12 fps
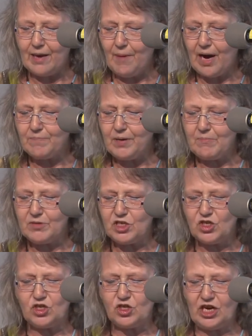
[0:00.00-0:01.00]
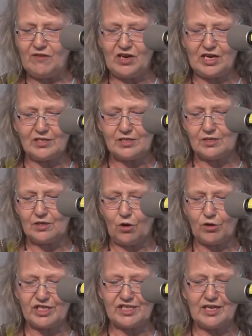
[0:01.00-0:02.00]
they might be mischievous
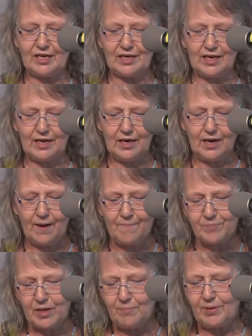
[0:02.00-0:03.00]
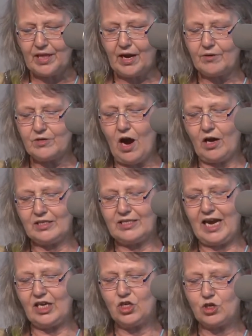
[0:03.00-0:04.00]
or silly, but they are
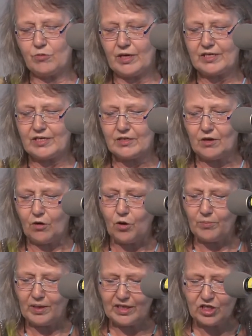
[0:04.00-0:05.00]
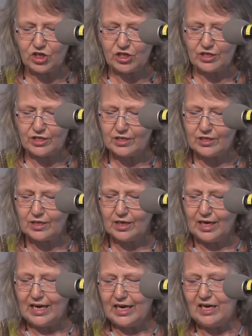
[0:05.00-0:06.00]
not dangerous or malicious.
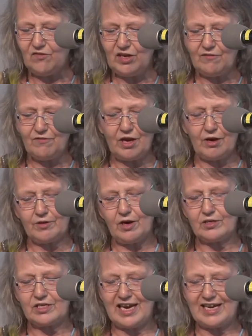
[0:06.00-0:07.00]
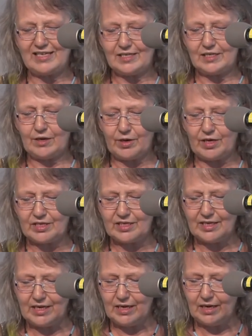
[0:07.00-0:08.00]
Even if they are not taken
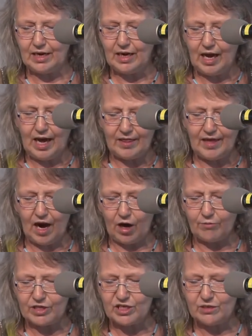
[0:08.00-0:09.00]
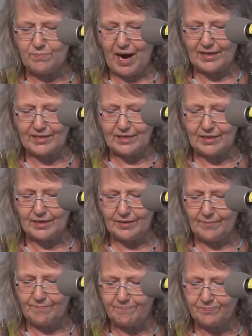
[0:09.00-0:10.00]
seriously, they are respected.
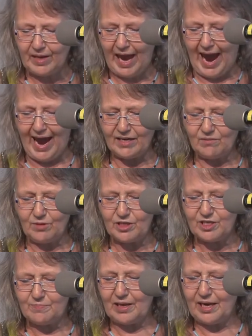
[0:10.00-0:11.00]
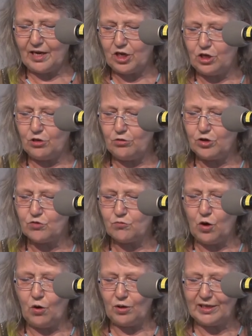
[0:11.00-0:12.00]
Animals play a huge
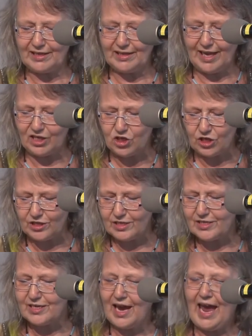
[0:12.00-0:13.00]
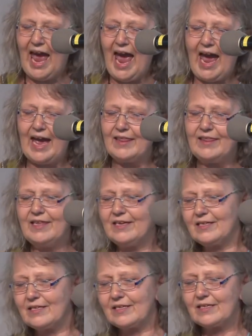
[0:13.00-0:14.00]
role in legends, and
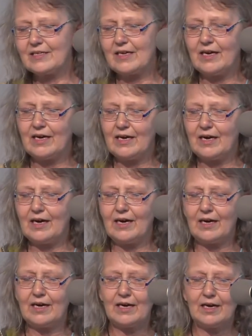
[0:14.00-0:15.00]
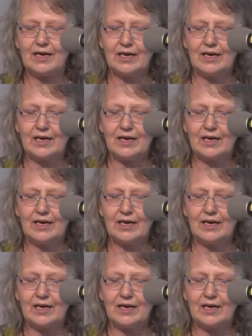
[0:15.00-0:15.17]
this uh,